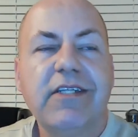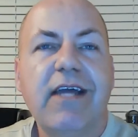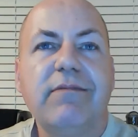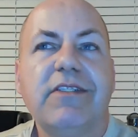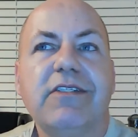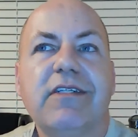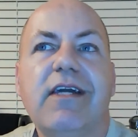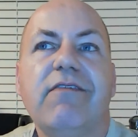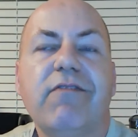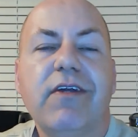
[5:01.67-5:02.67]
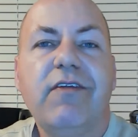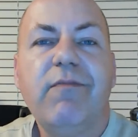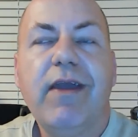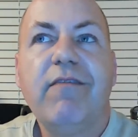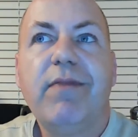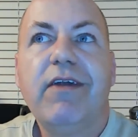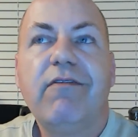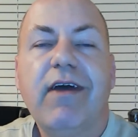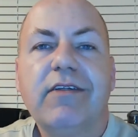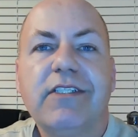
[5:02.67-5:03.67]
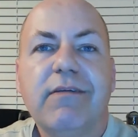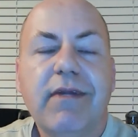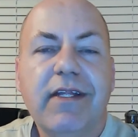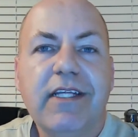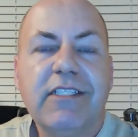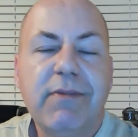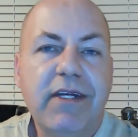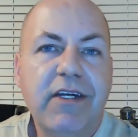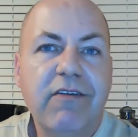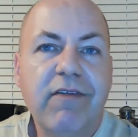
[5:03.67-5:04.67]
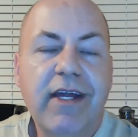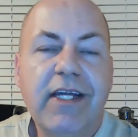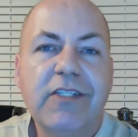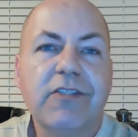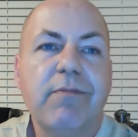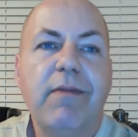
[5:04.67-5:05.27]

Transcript: times in your life where you may have been around somebody that's been in a rage, or